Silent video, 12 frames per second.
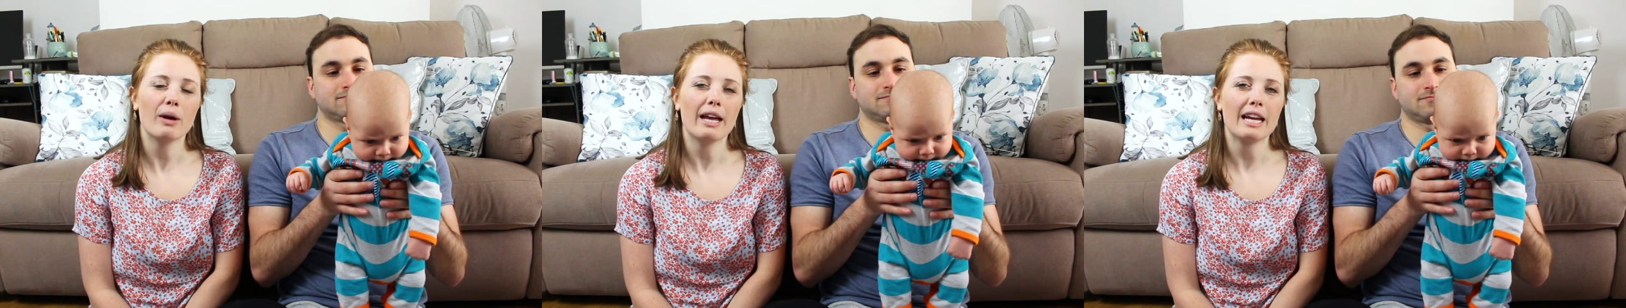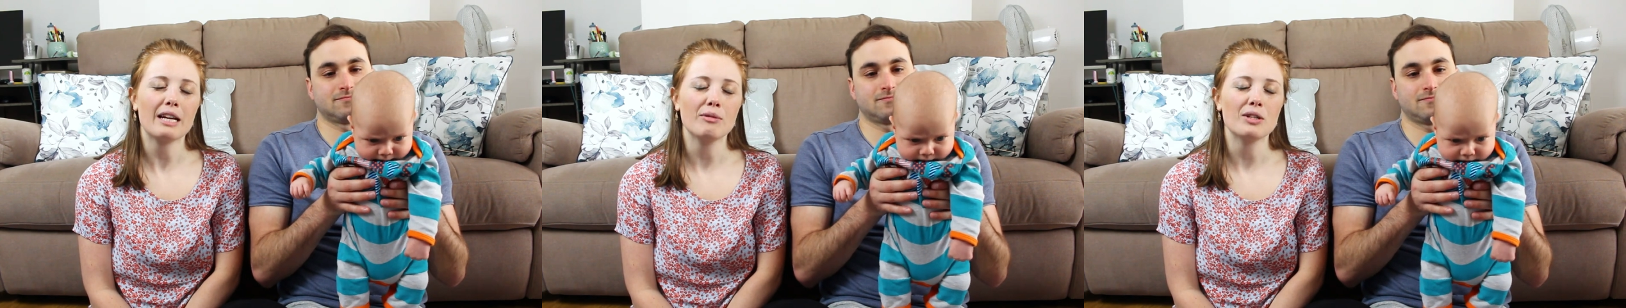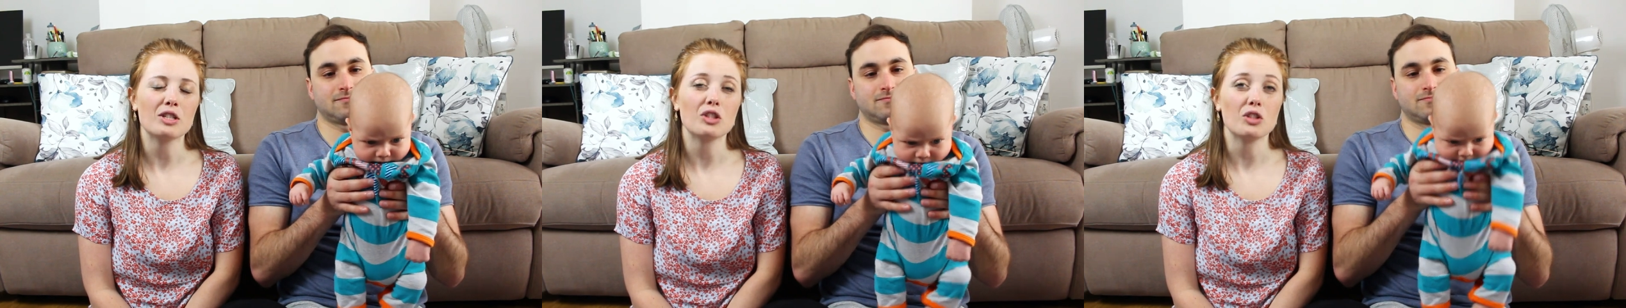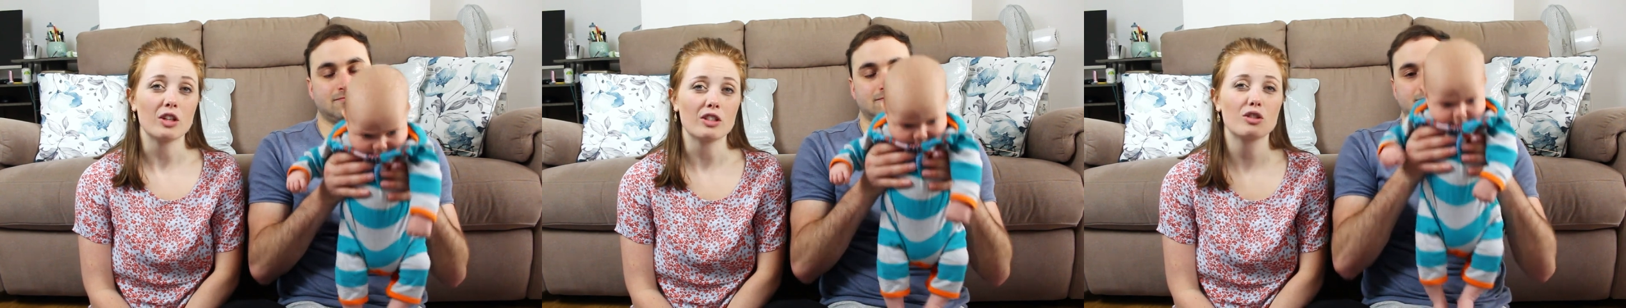Speaker 1: where he would
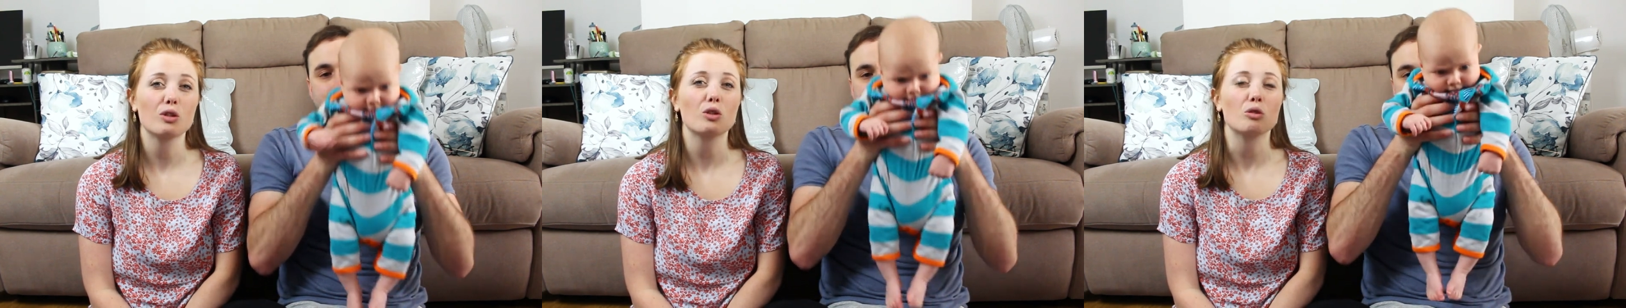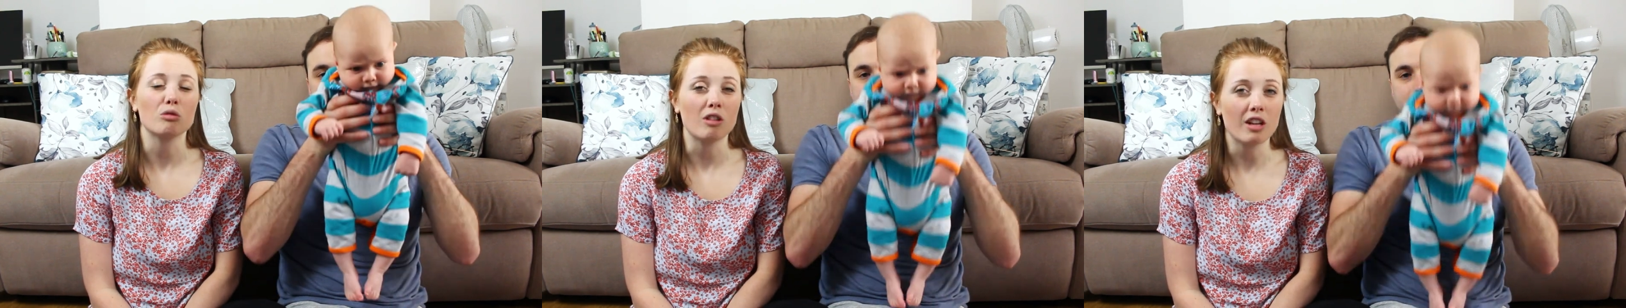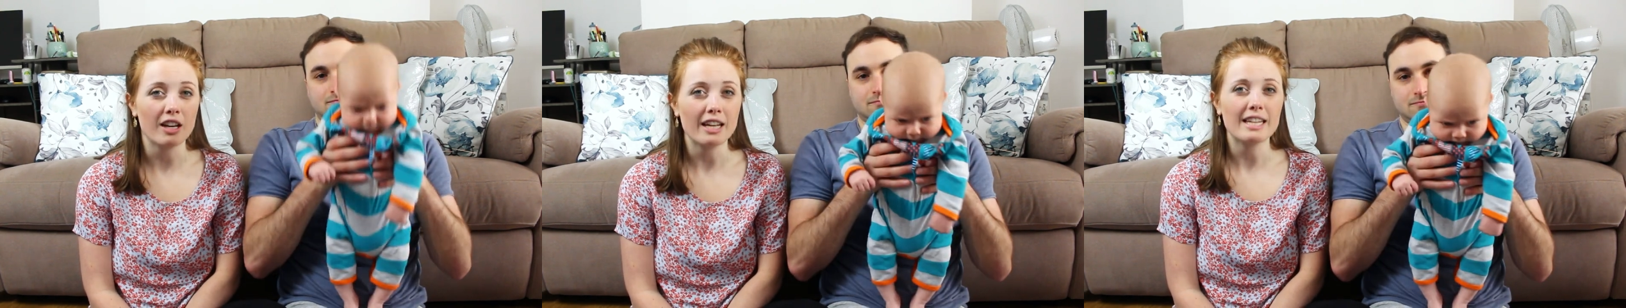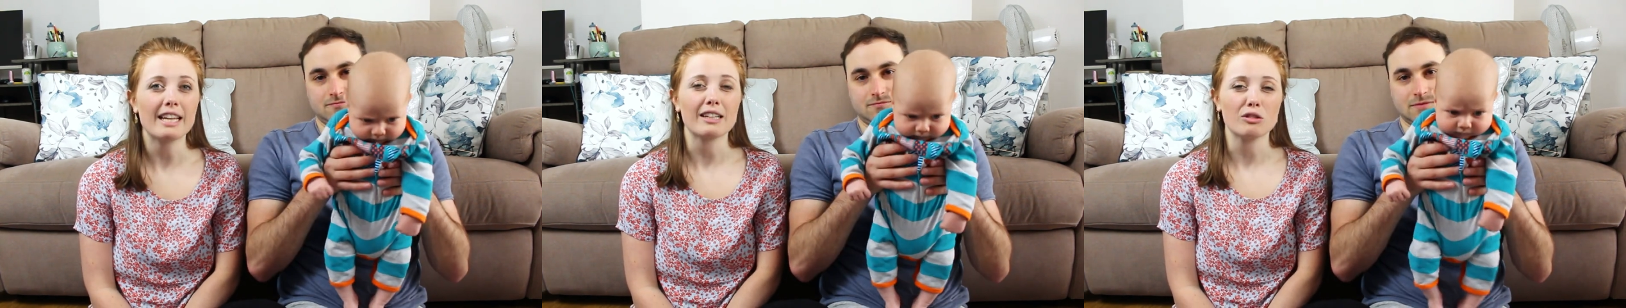just
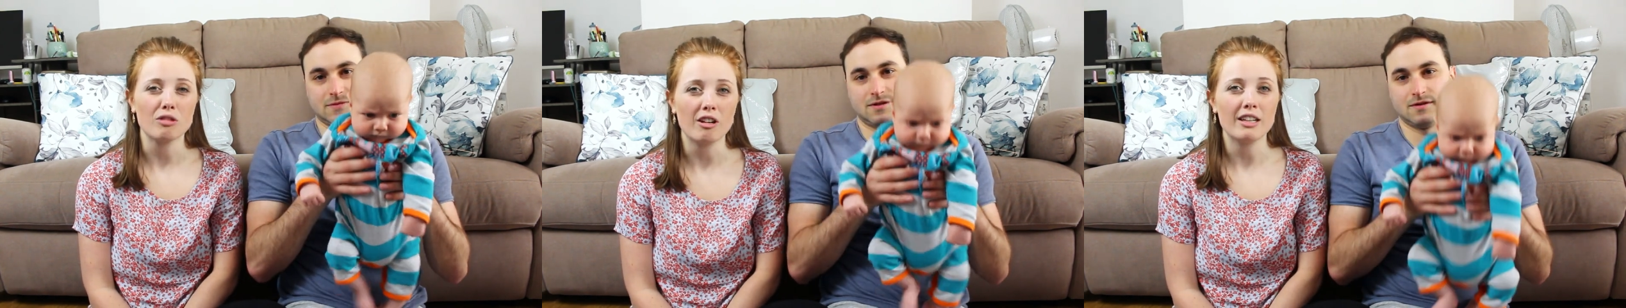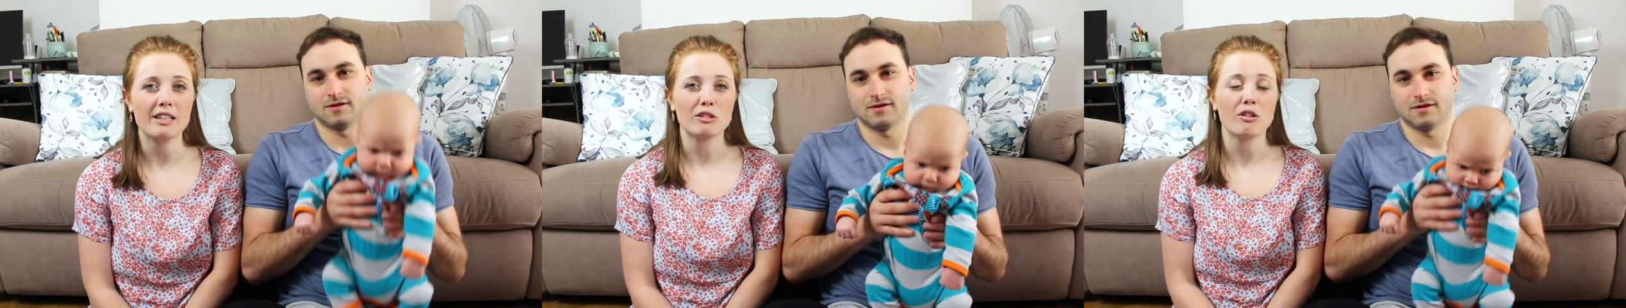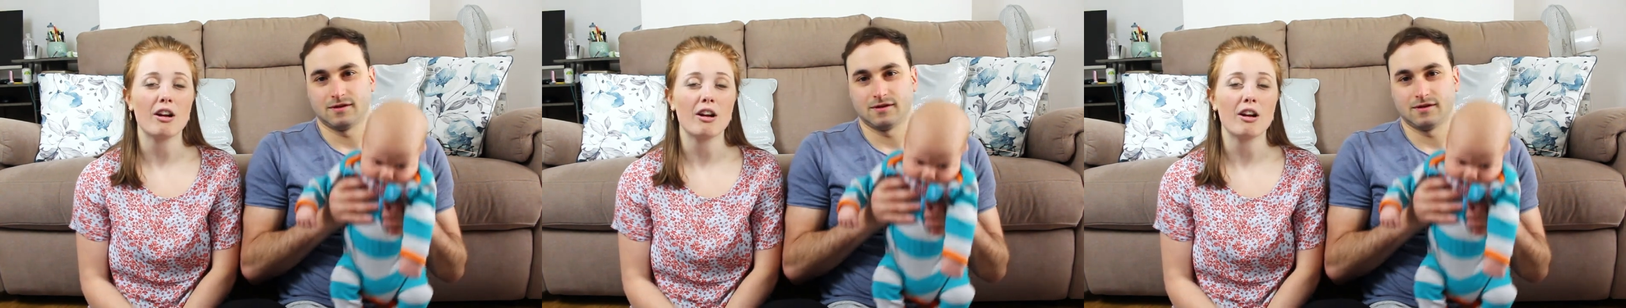cry and cry and